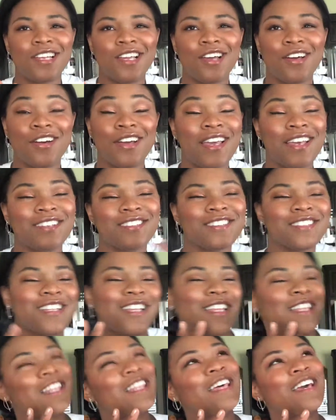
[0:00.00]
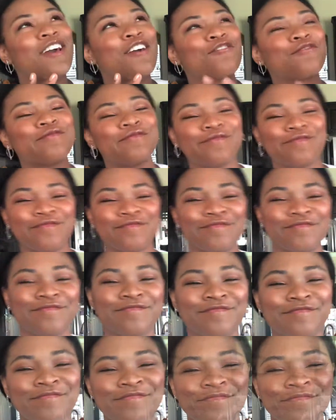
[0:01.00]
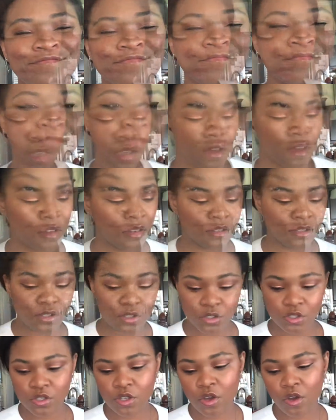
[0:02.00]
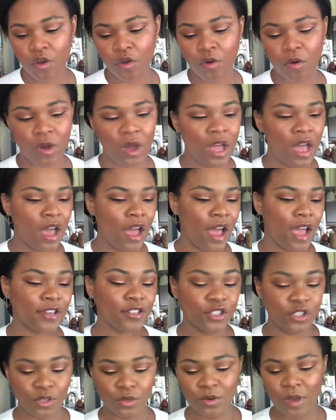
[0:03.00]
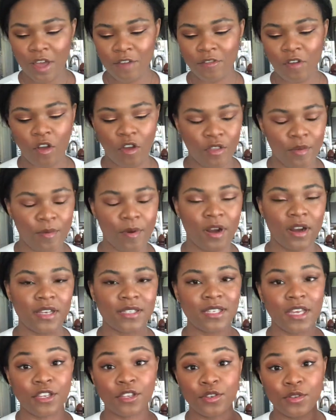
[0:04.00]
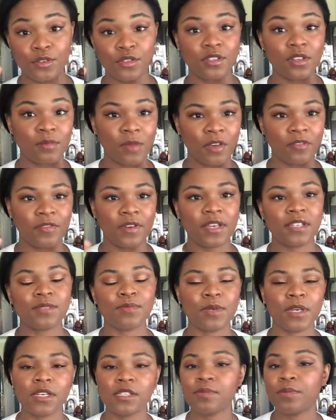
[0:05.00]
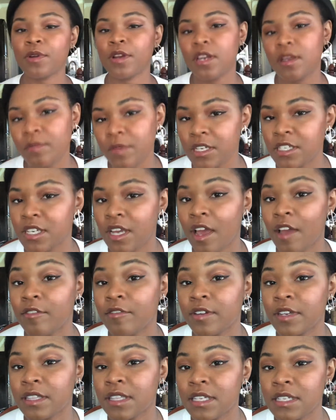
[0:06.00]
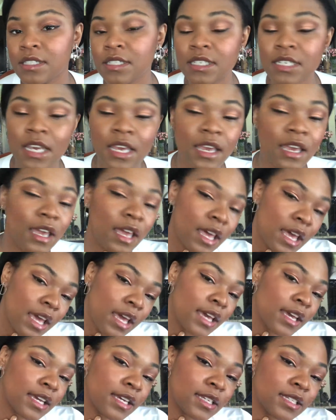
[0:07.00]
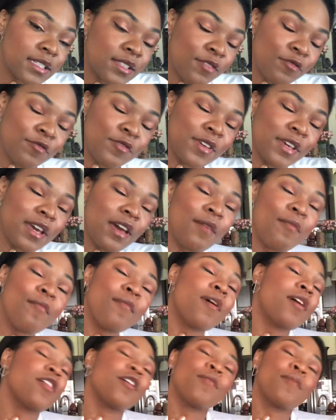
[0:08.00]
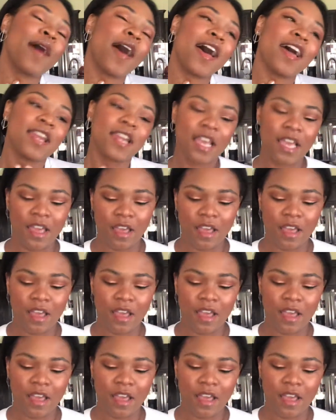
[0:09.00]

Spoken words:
Okay, let go. So I do have all the products I used on my face because pretty much everything today is via Mother Pat.